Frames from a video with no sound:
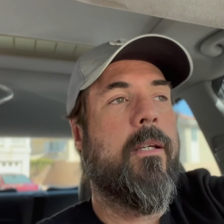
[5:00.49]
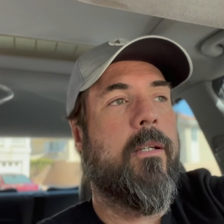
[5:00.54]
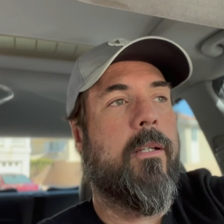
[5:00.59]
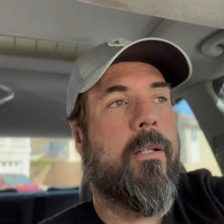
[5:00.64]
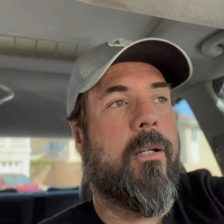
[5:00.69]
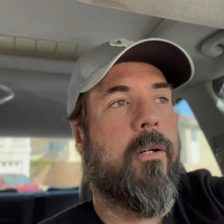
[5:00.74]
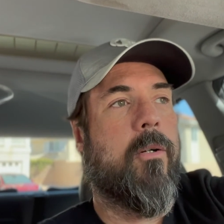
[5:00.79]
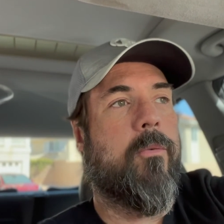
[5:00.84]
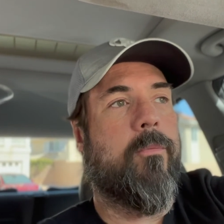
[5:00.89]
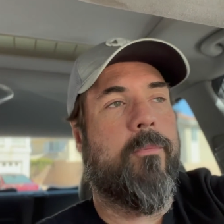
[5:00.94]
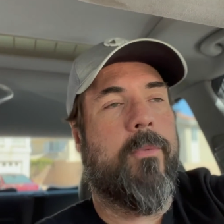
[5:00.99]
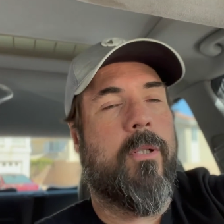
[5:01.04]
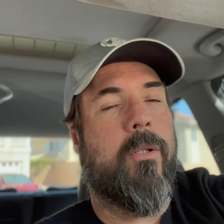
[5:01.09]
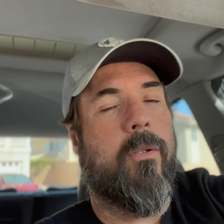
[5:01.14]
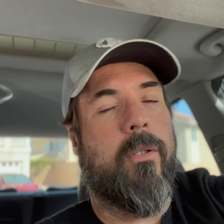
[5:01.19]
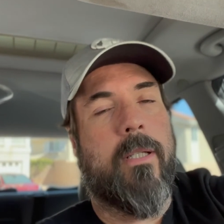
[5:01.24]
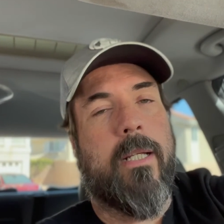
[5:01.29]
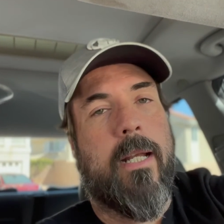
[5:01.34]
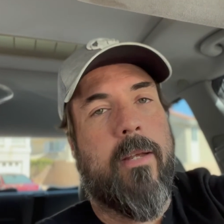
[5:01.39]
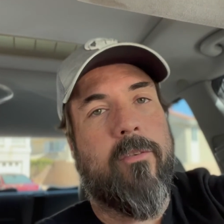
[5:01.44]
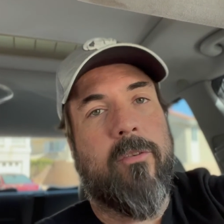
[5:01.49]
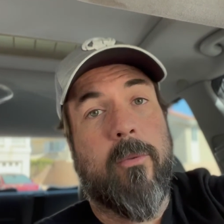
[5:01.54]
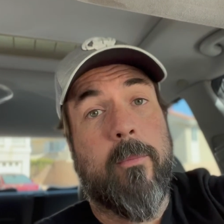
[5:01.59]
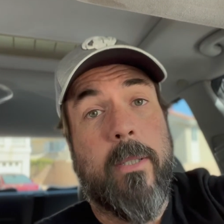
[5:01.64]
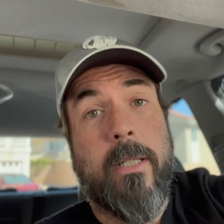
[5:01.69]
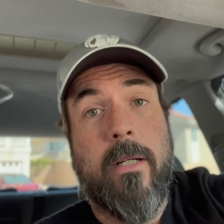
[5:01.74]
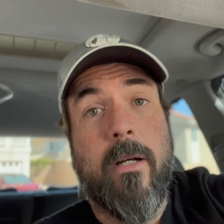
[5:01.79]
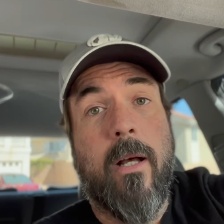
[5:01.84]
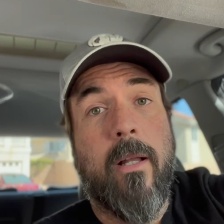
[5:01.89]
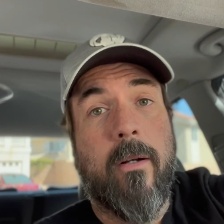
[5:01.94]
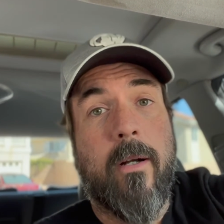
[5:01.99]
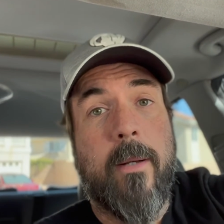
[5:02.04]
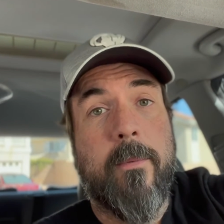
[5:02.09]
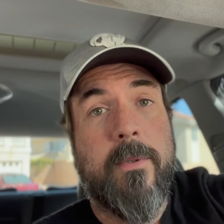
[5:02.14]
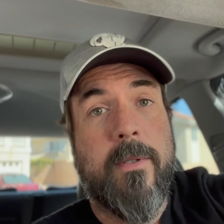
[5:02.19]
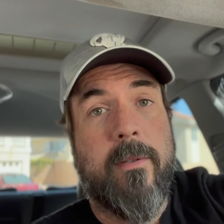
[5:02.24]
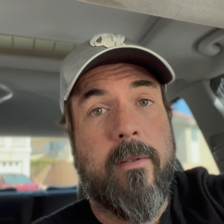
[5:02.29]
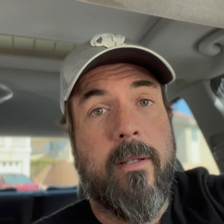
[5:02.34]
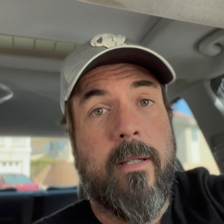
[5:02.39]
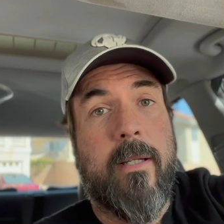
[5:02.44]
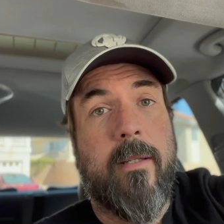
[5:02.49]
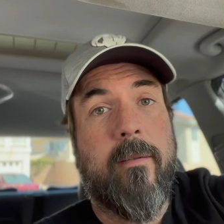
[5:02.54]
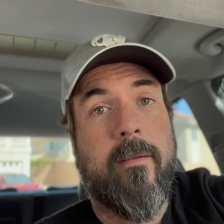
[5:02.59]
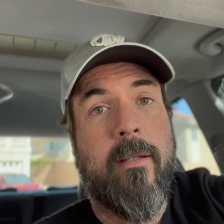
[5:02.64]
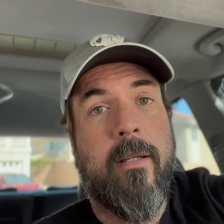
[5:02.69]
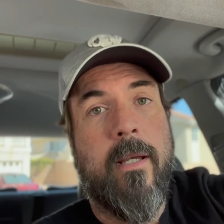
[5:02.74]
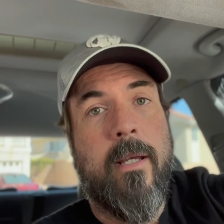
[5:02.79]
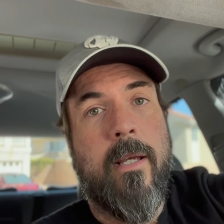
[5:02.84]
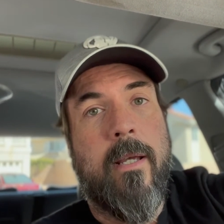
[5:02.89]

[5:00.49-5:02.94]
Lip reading: you know, you're only gonna have so many color options in this.